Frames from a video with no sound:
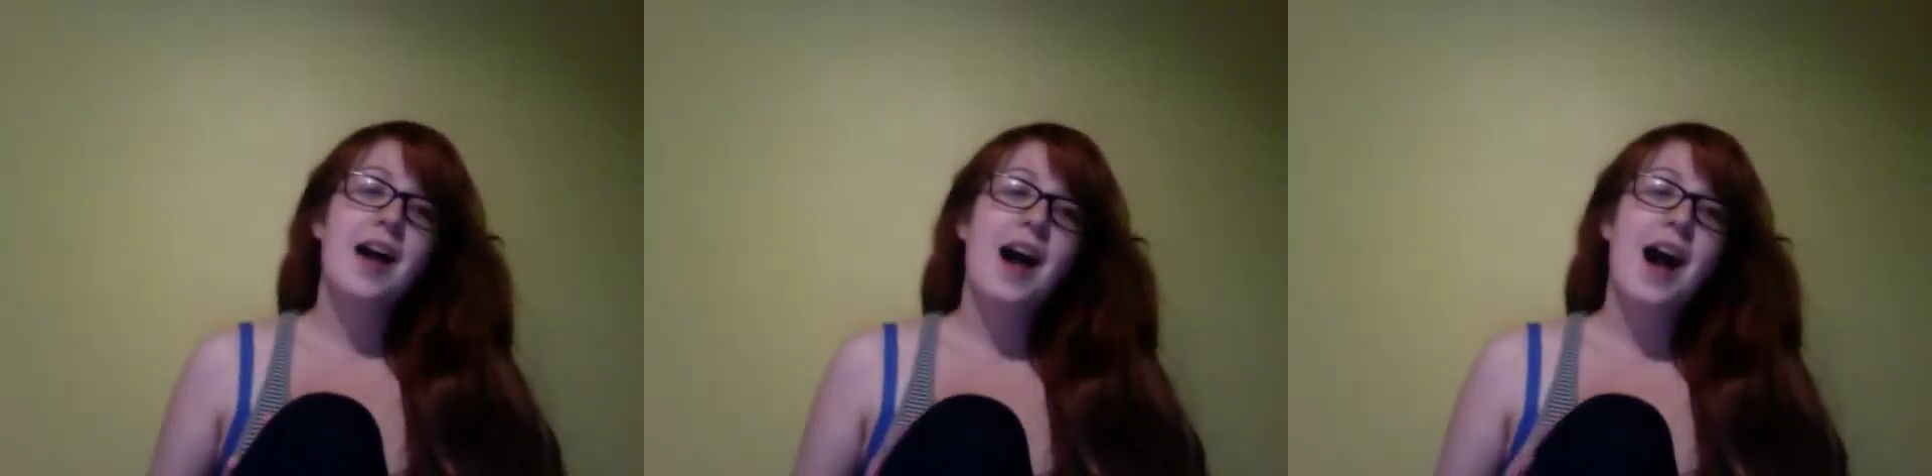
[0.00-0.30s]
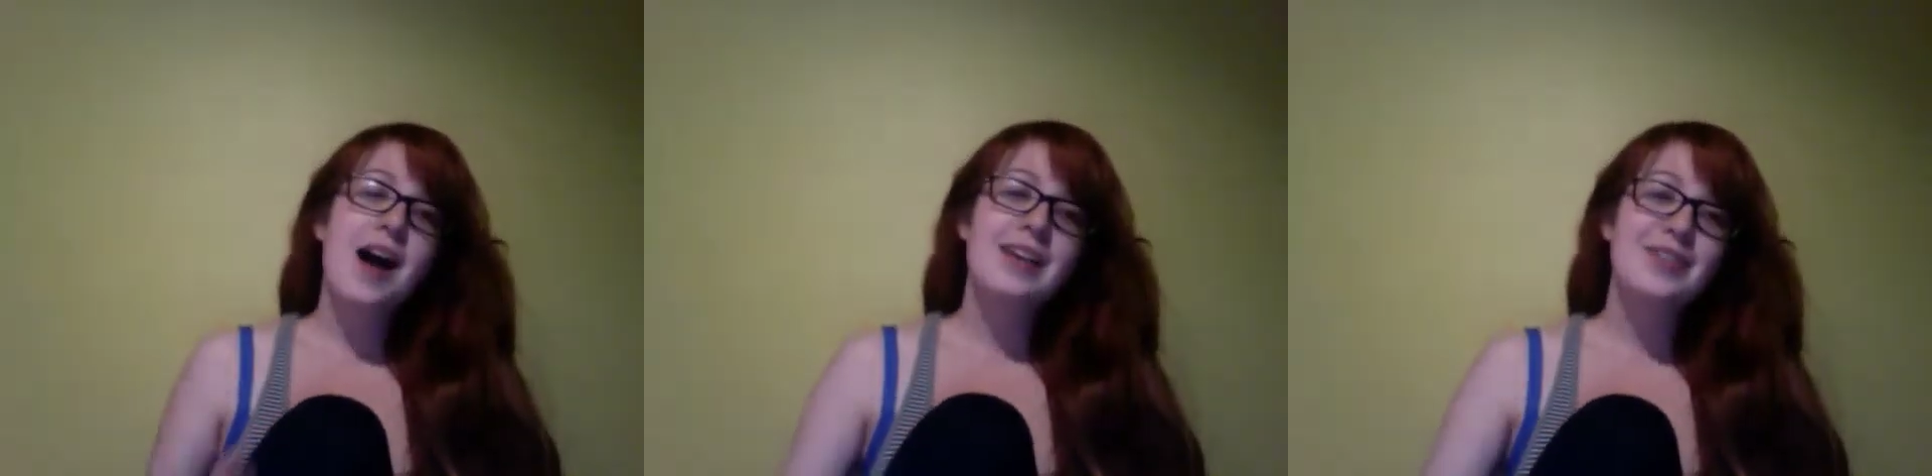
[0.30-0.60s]

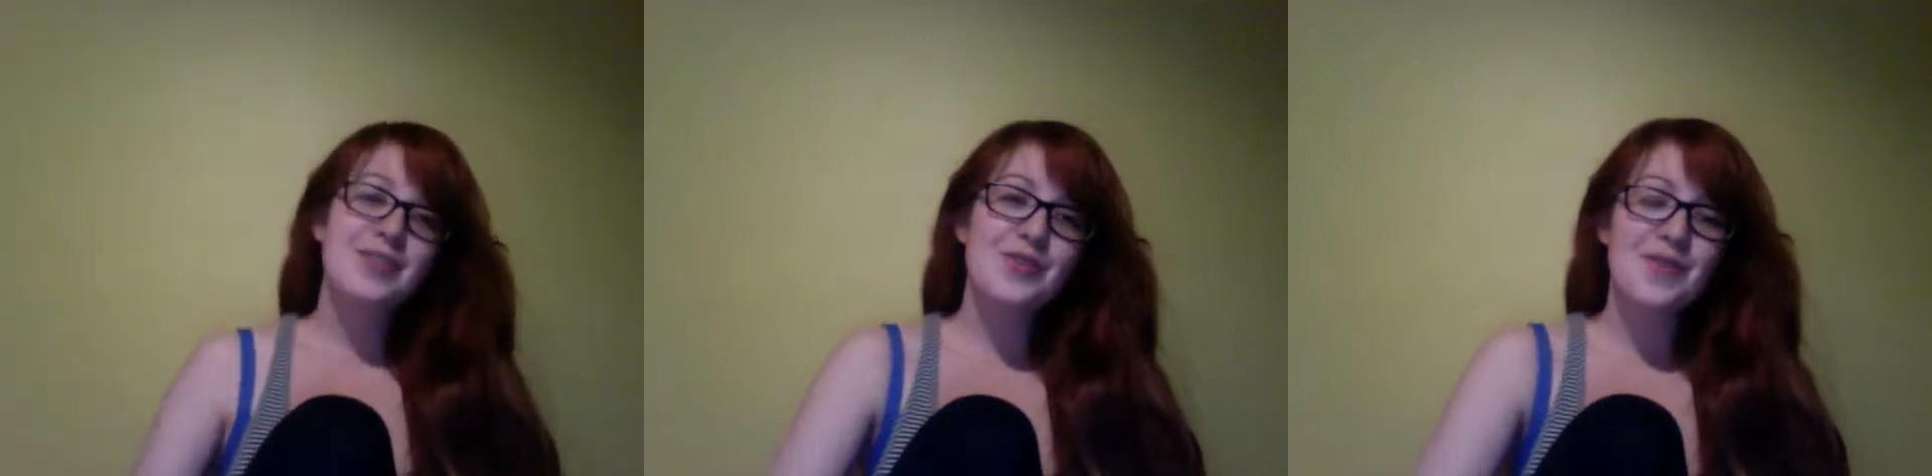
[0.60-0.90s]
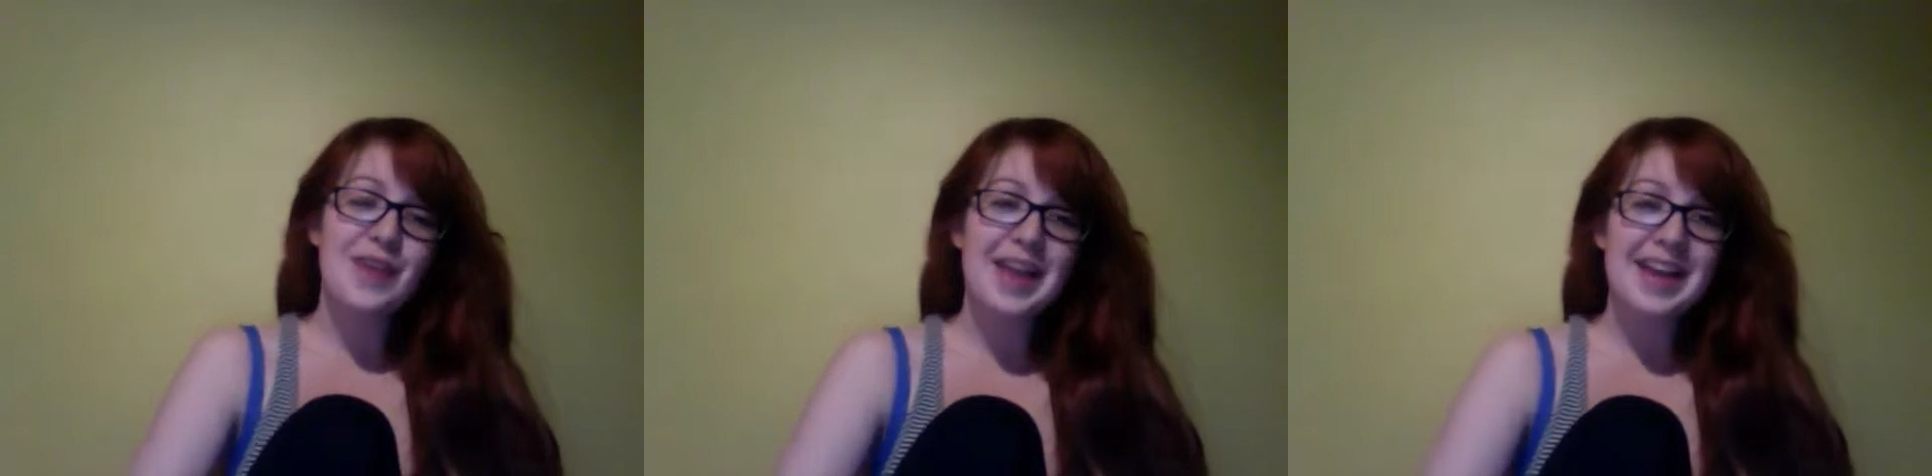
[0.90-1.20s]
I don't know
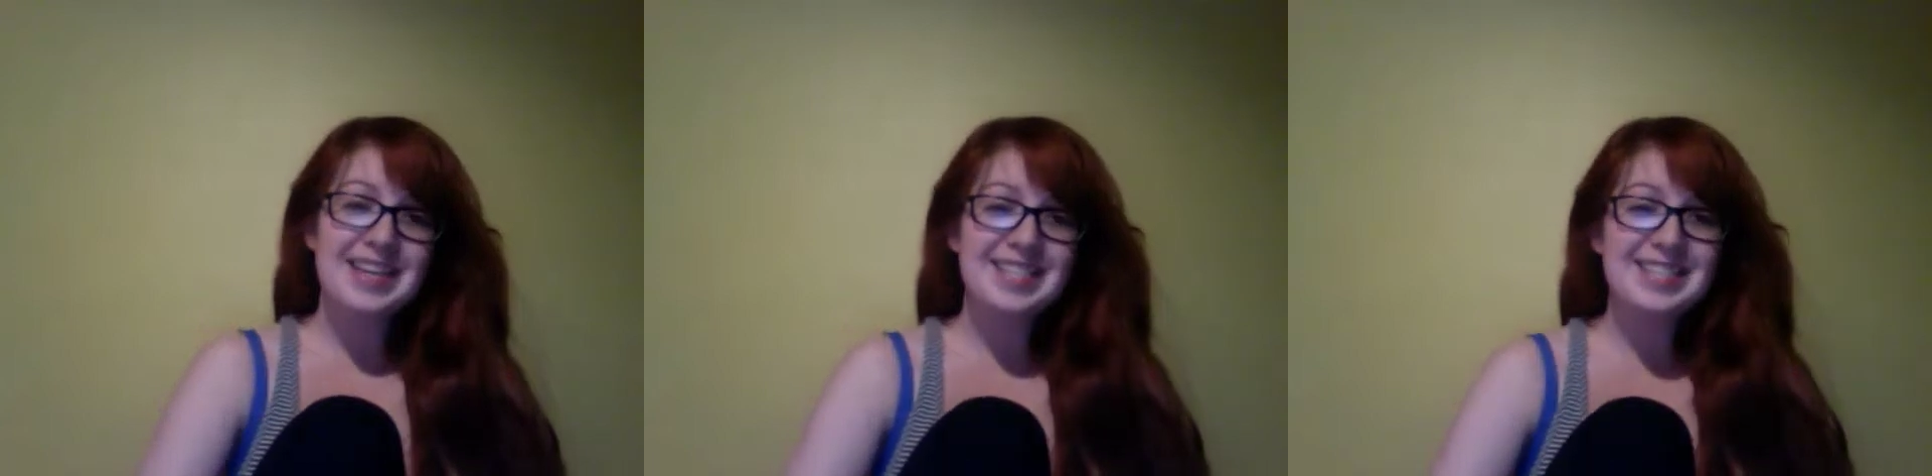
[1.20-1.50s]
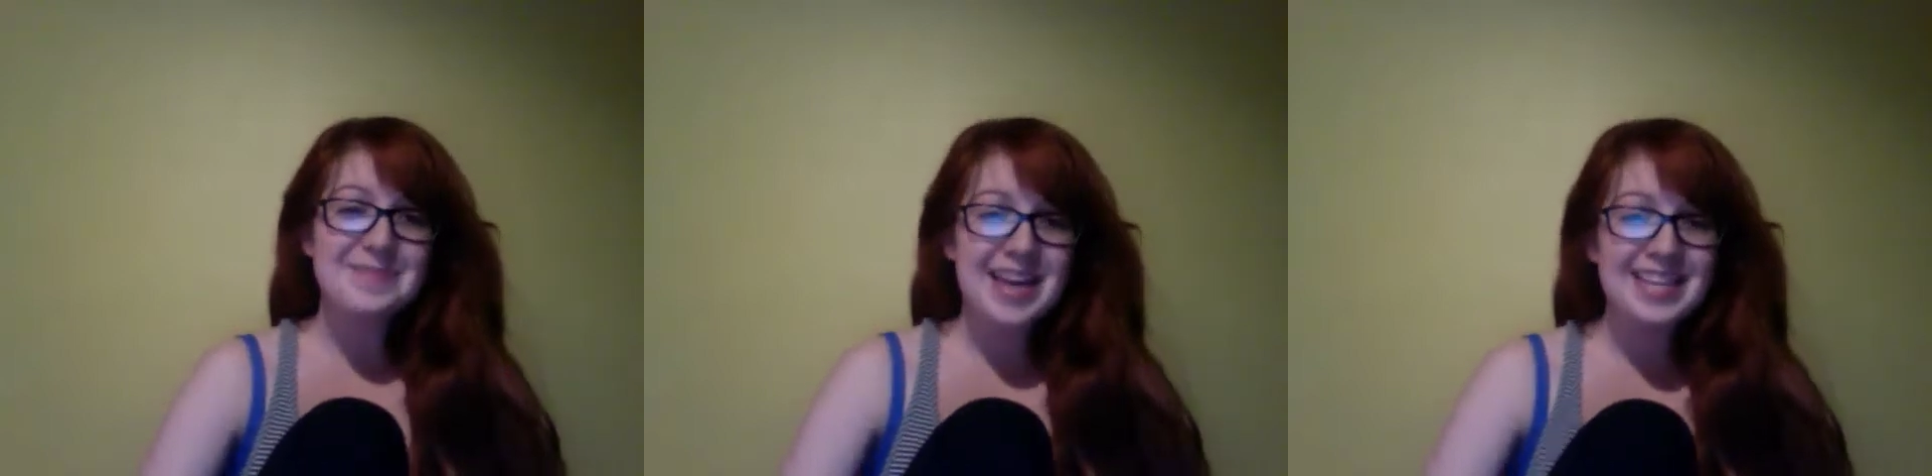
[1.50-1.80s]
if I'll actually
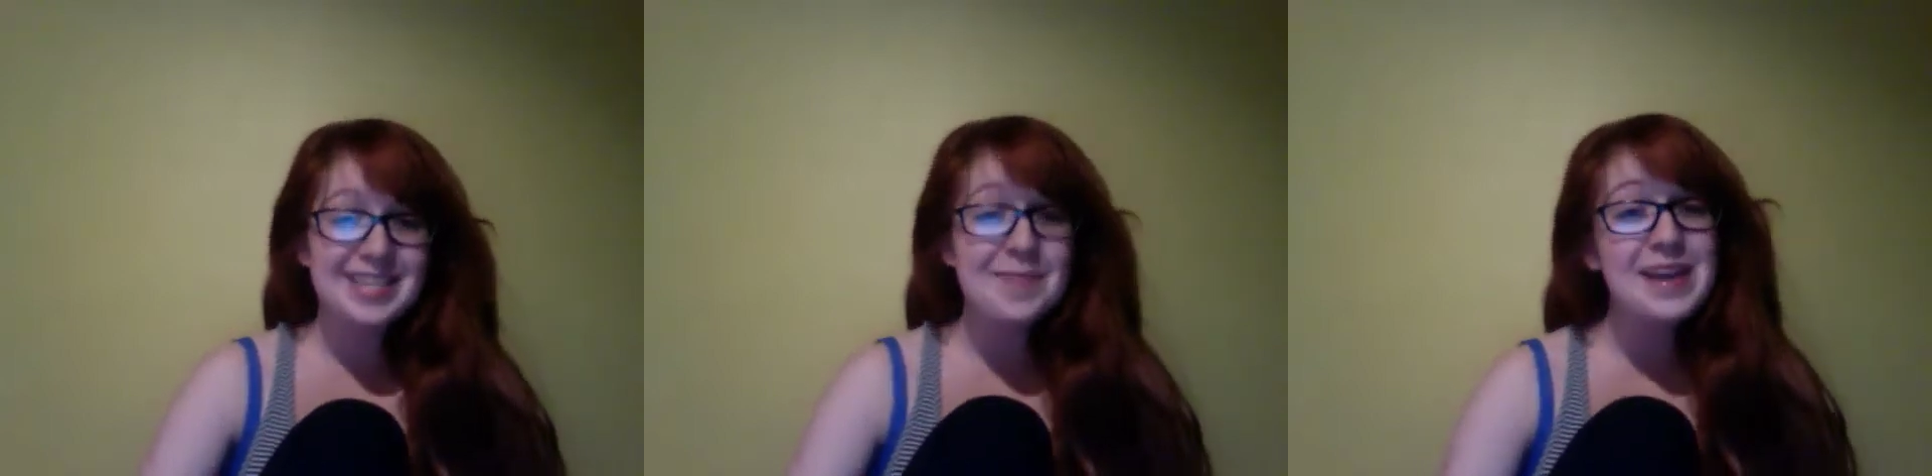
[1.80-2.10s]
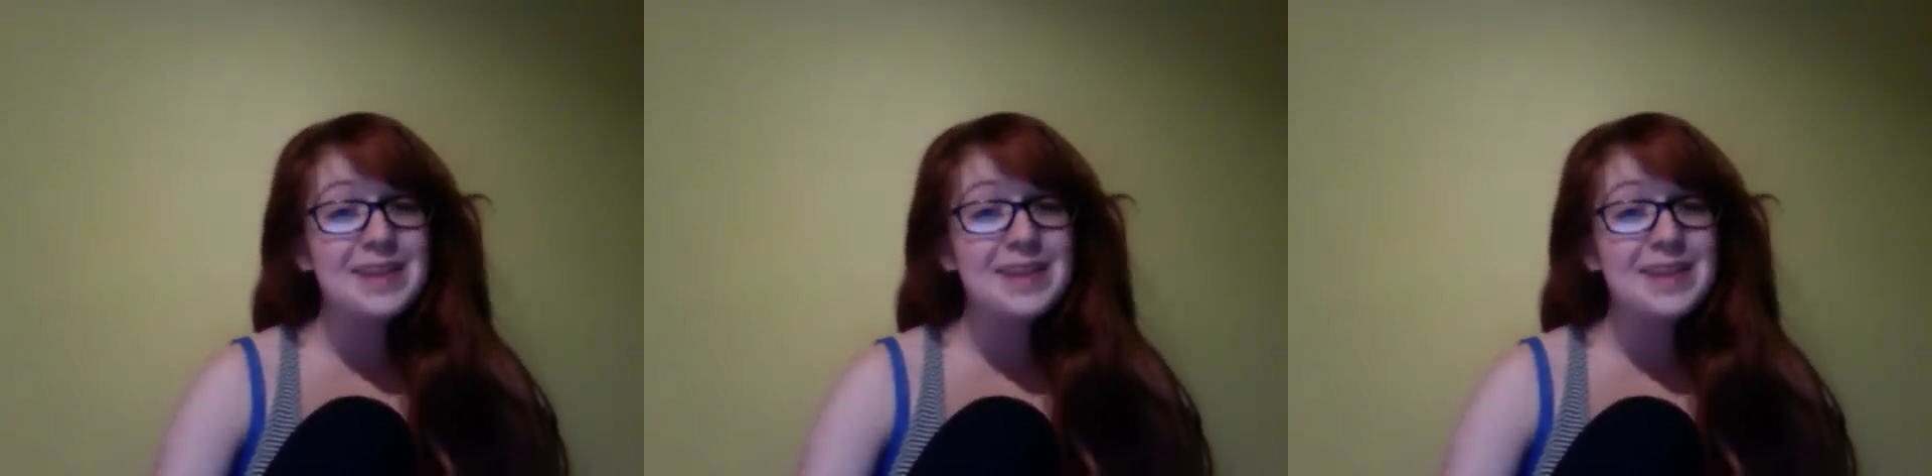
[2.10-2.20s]
manage to make a